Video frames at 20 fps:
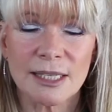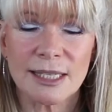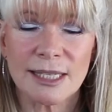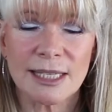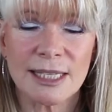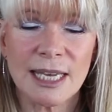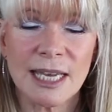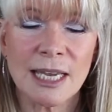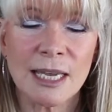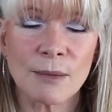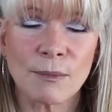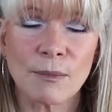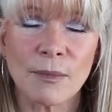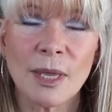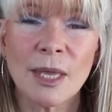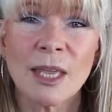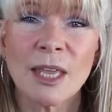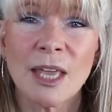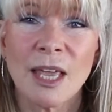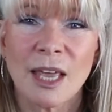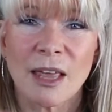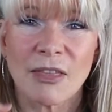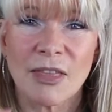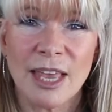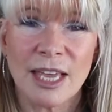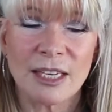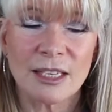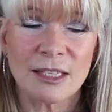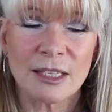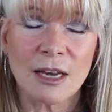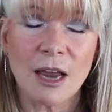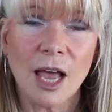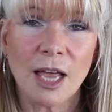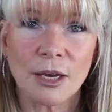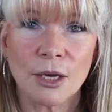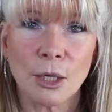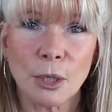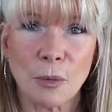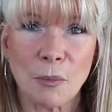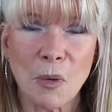seam that is
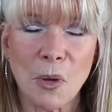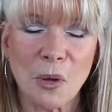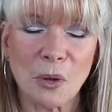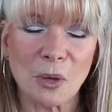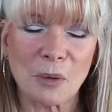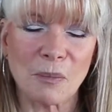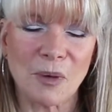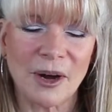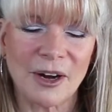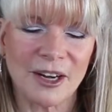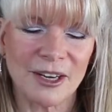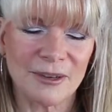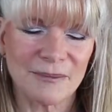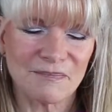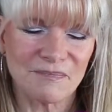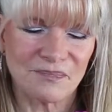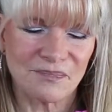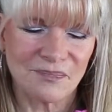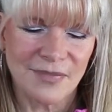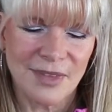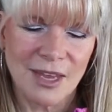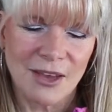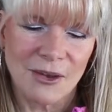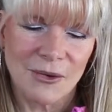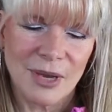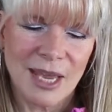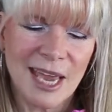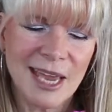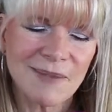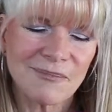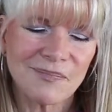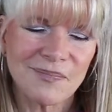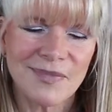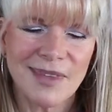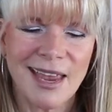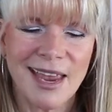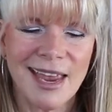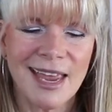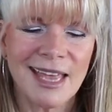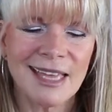not going to pull apart. Okay,
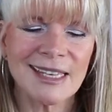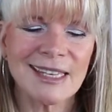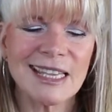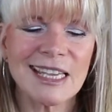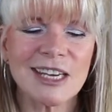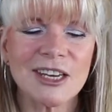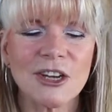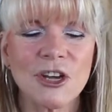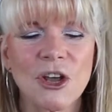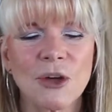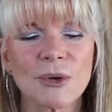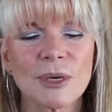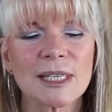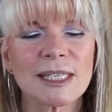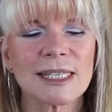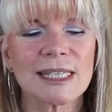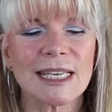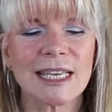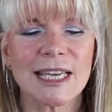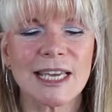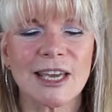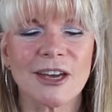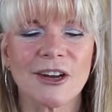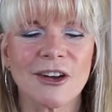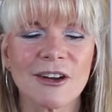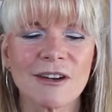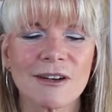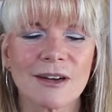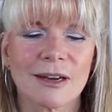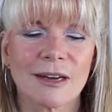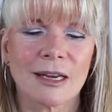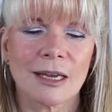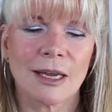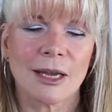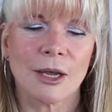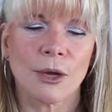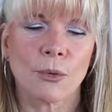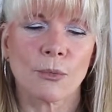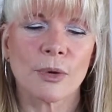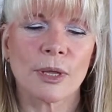and then notice here
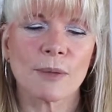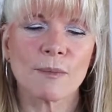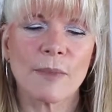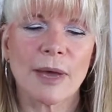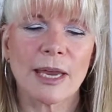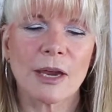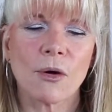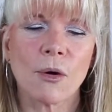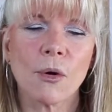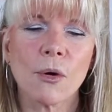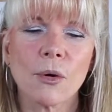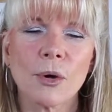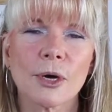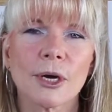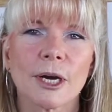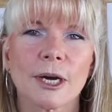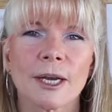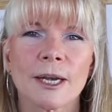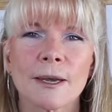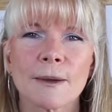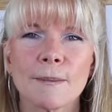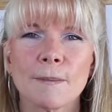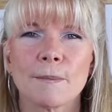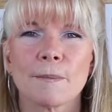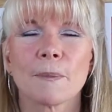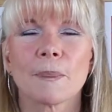with my horn,